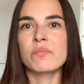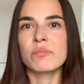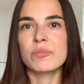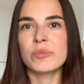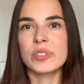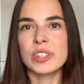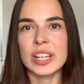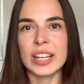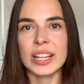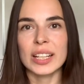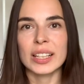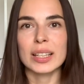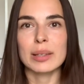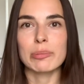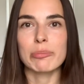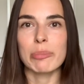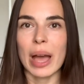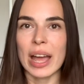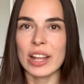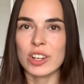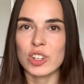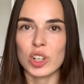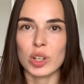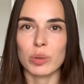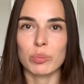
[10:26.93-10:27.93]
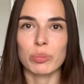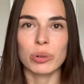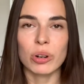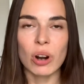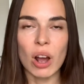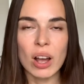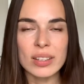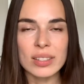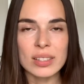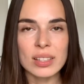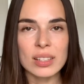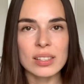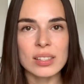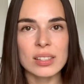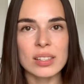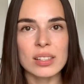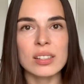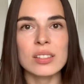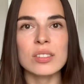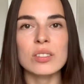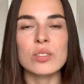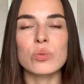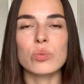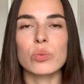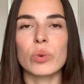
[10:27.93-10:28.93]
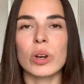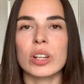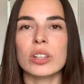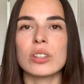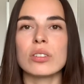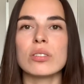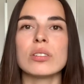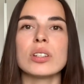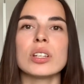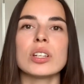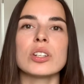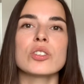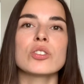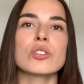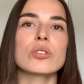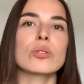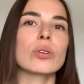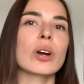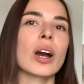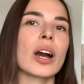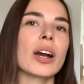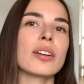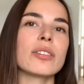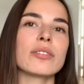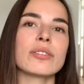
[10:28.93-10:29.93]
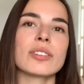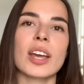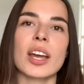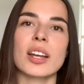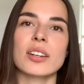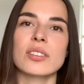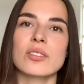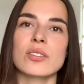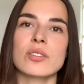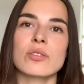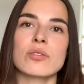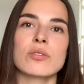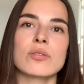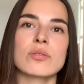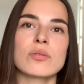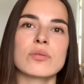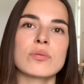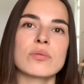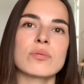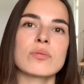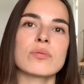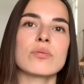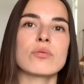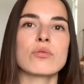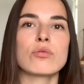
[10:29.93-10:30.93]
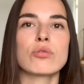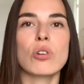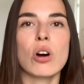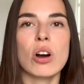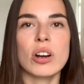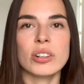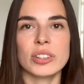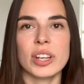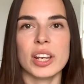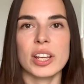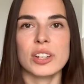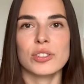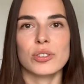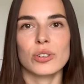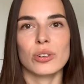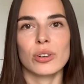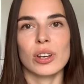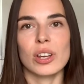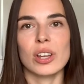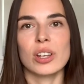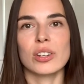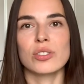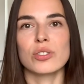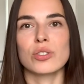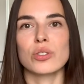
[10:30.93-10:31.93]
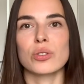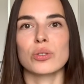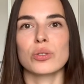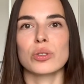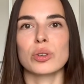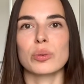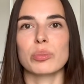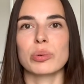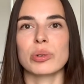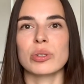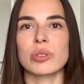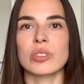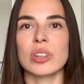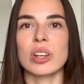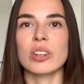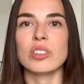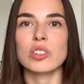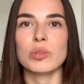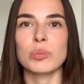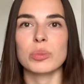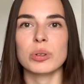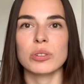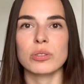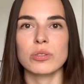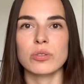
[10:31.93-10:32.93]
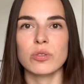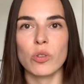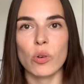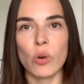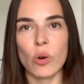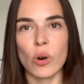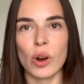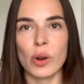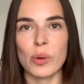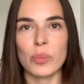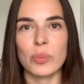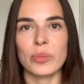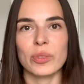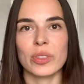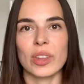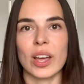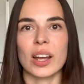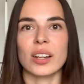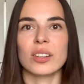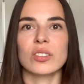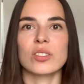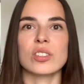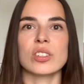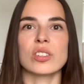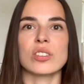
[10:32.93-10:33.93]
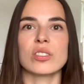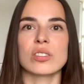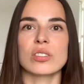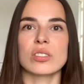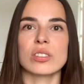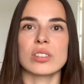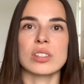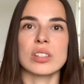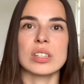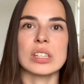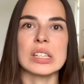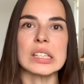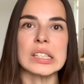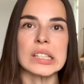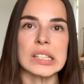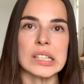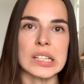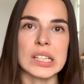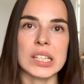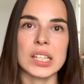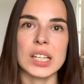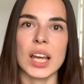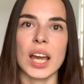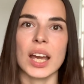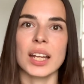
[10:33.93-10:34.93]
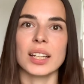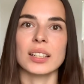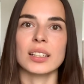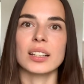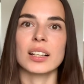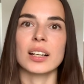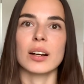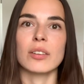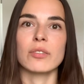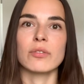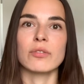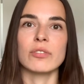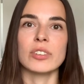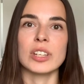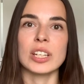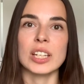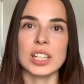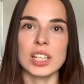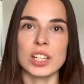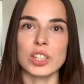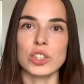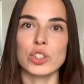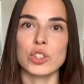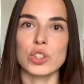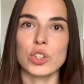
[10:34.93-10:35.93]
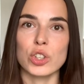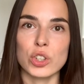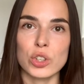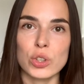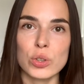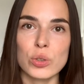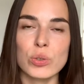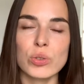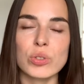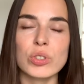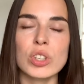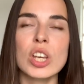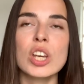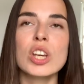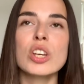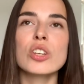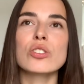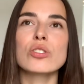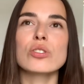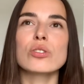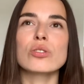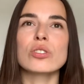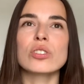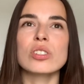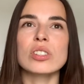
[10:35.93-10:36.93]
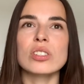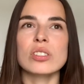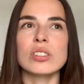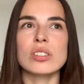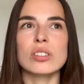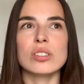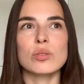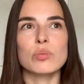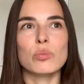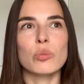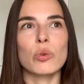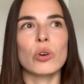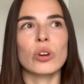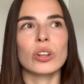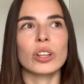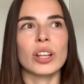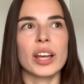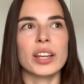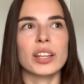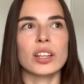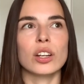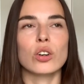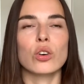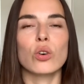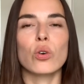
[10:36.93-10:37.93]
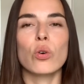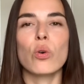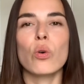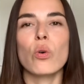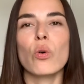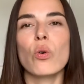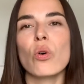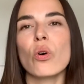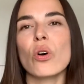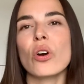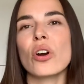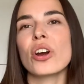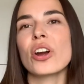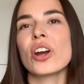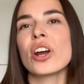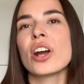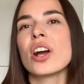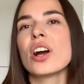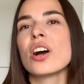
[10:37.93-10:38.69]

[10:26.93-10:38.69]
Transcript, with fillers: daily batching processes when you need to kind of get raw data into the presentable form that is easy and convenient to use. So this is more like a core